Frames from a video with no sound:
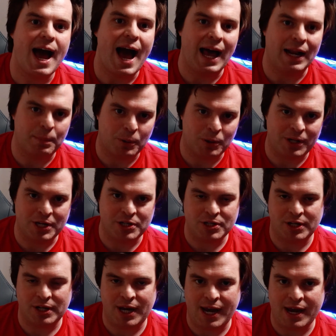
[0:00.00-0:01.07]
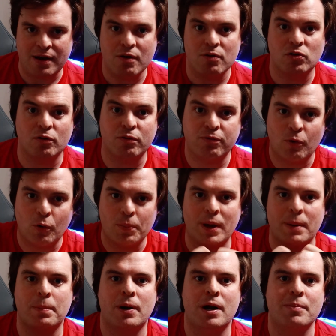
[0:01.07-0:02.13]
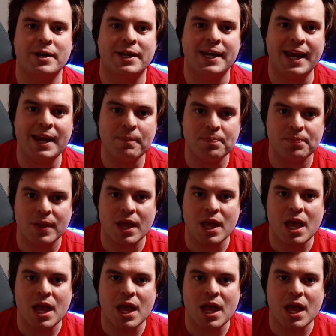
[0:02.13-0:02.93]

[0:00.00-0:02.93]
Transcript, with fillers: and a partition key to form that primary key.